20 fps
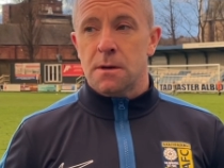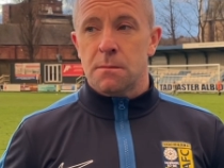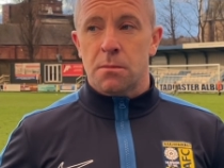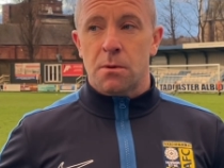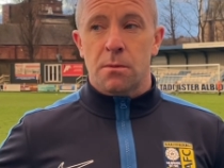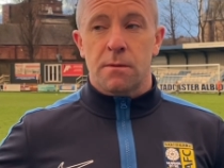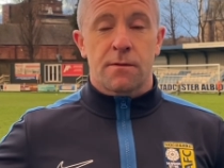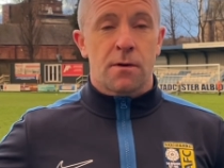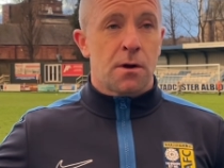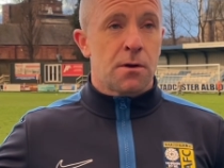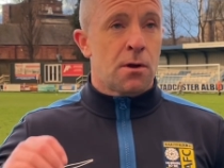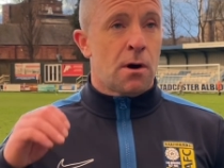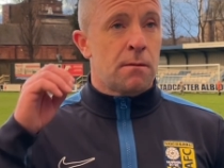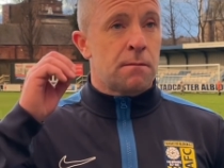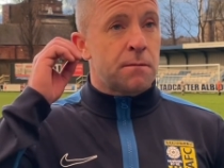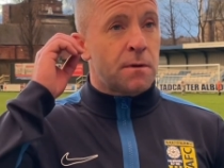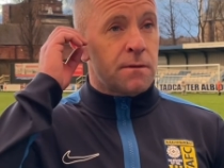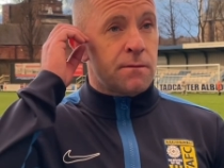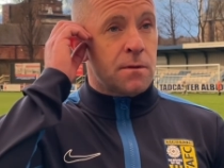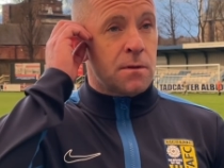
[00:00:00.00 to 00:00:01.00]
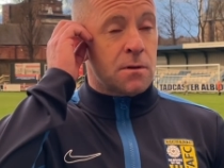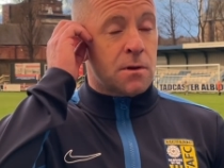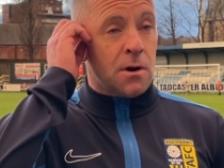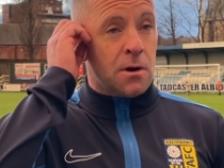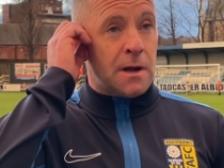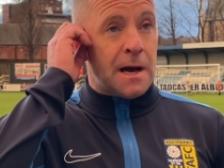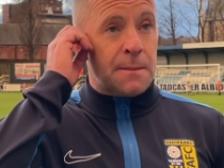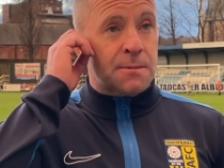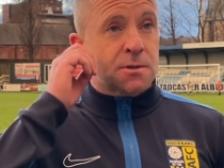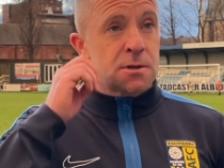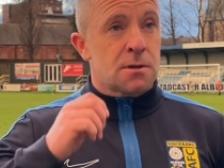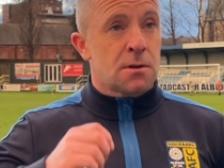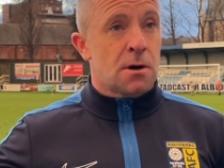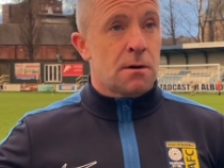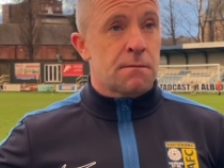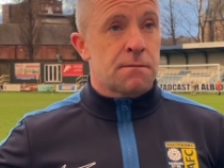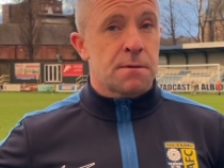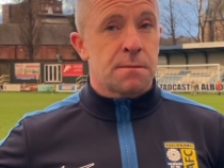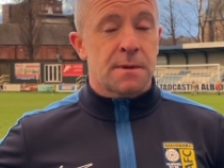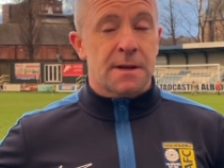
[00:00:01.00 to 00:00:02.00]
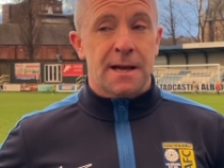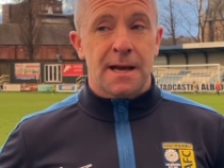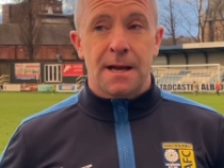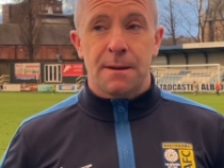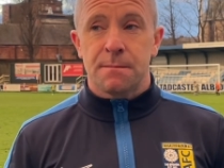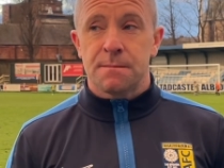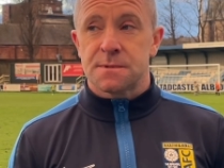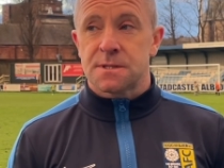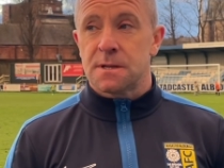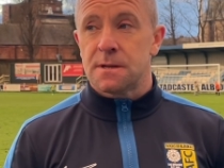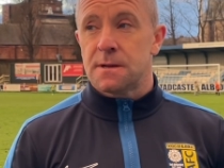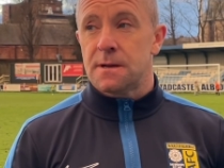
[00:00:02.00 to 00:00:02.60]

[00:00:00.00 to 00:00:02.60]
but we've got absolutely nothing from the games.